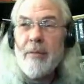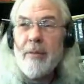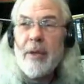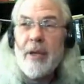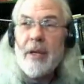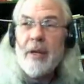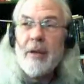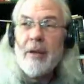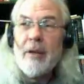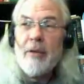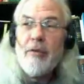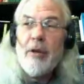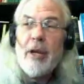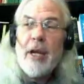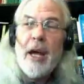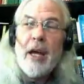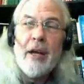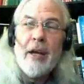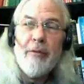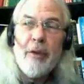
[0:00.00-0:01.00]
We didn't
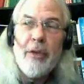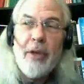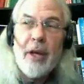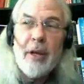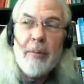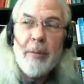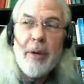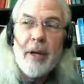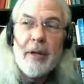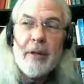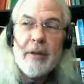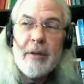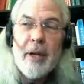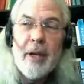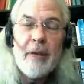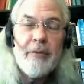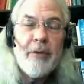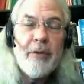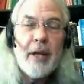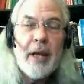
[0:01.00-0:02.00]
agree on everything, but
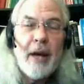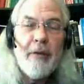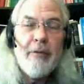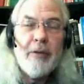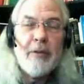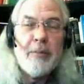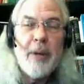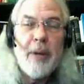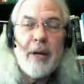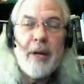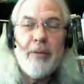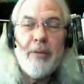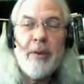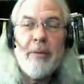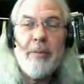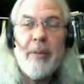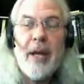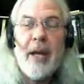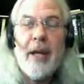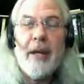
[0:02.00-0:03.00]
I've got a lot of respect for
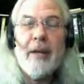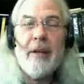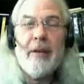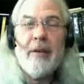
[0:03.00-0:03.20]
the man,